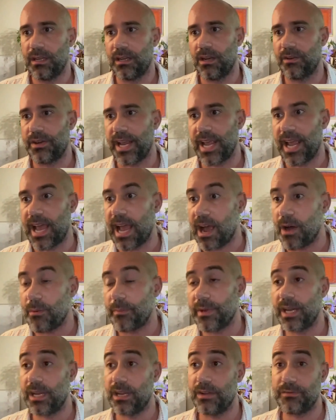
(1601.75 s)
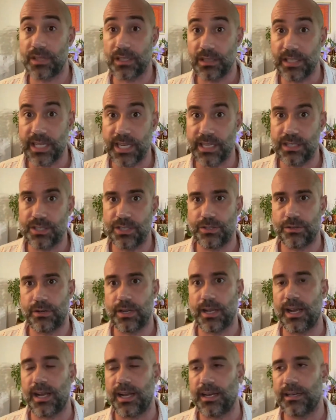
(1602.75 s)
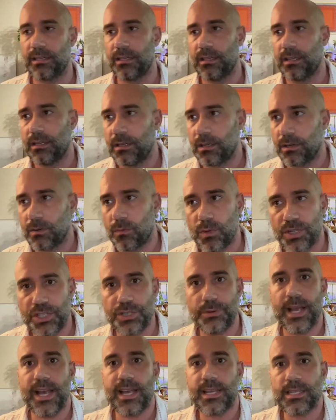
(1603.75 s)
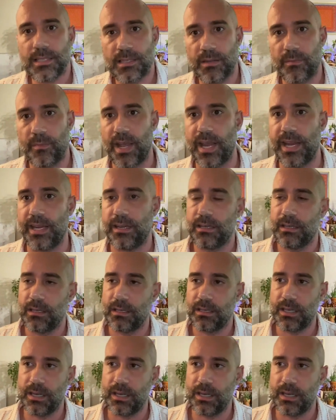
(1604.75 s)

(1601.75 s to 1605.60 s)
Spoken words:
Okay, how many of the leads you got would you estimate,